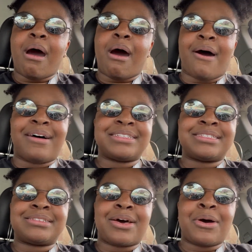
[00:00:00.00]

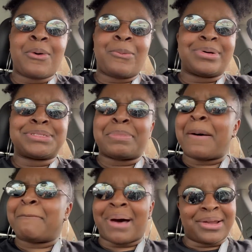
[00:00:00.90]
also was my
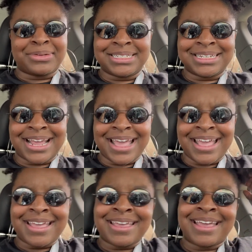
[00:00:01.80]
model
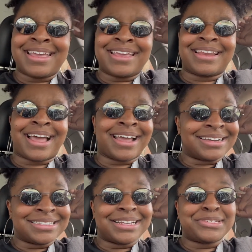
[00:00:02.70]
today, and I gotta
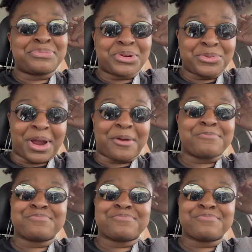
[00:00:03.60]
say, that's pretty rare.